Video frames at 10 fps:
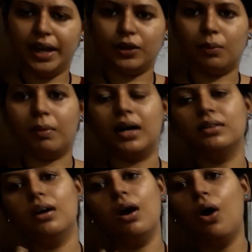and your
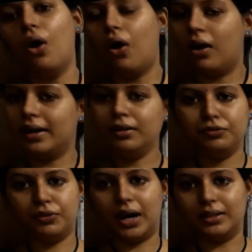mother or a
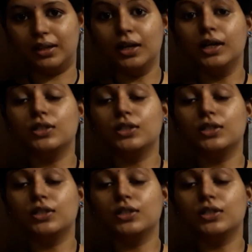father.